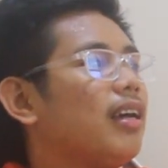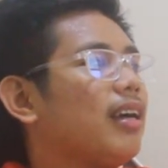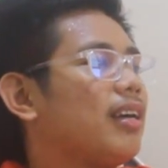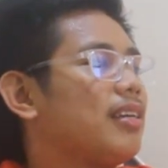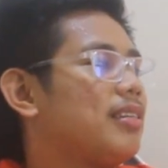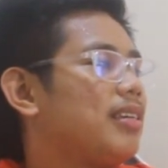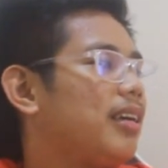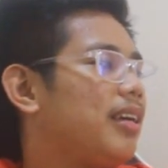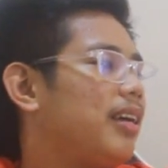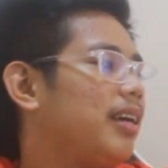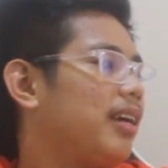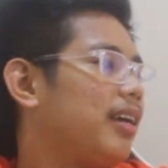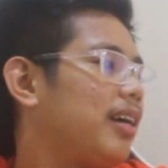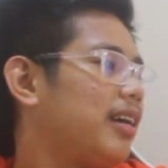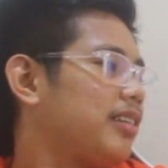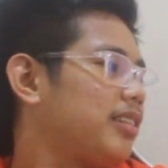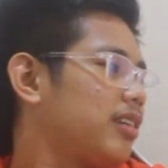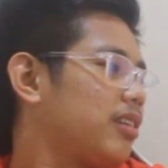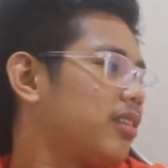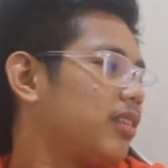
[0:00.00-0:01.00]
Kasi
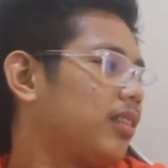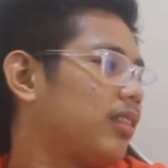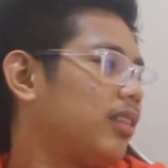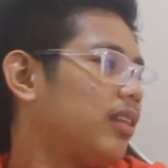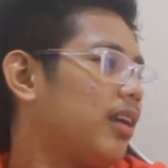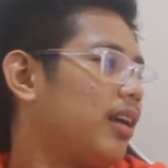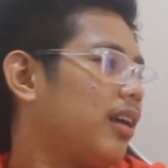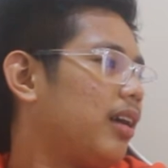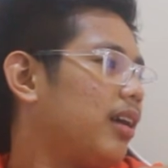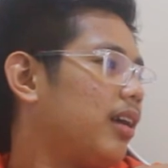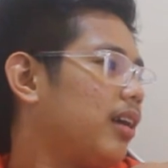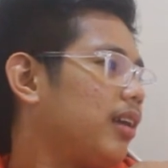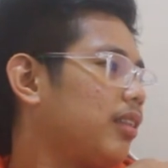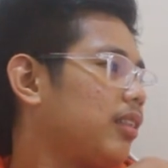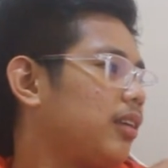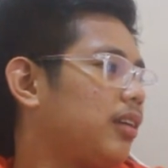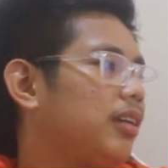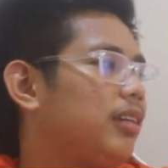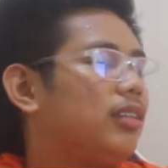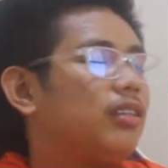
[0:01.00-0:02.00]
I just
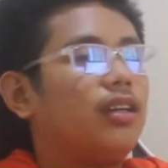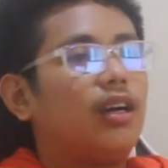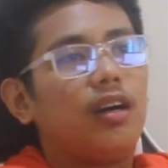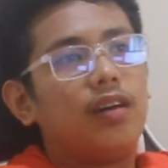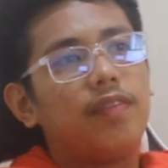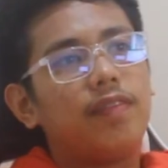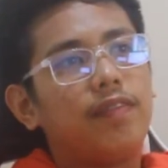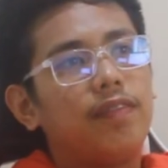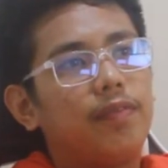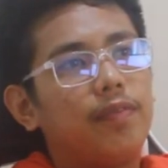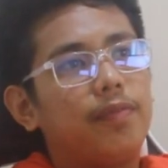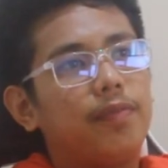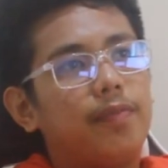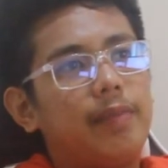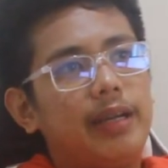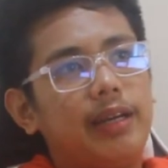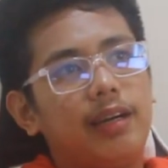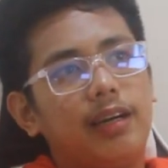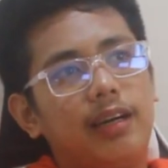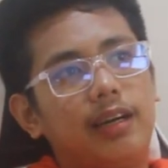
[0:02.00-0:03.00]
turned off
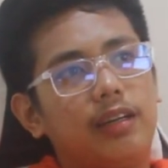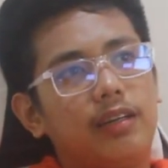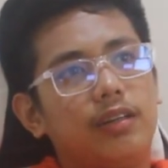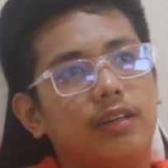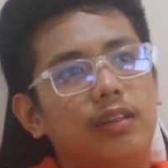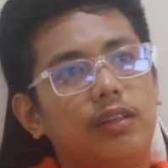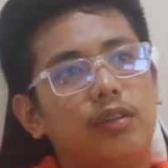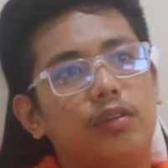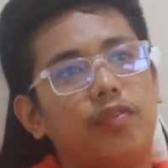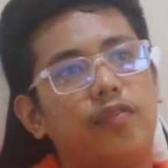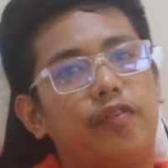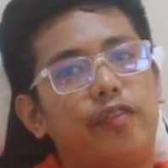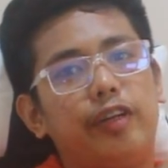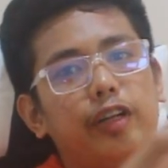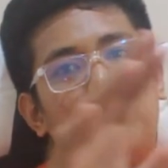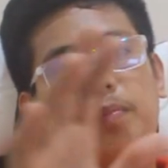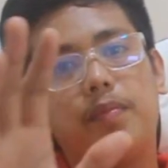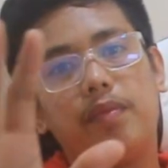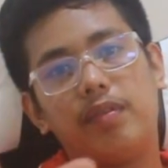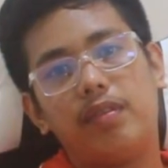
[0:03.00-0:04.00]
my aircon to
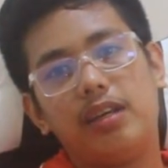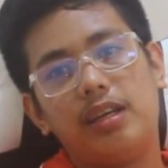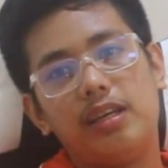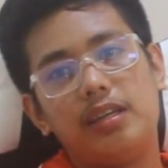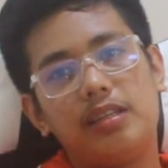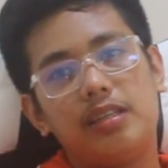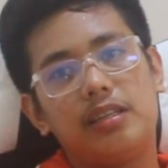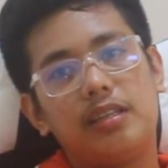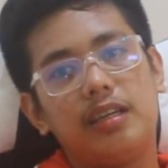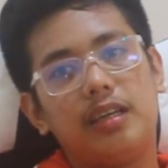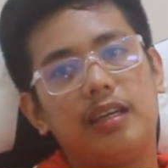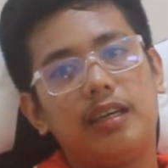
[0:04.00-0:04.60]
film this.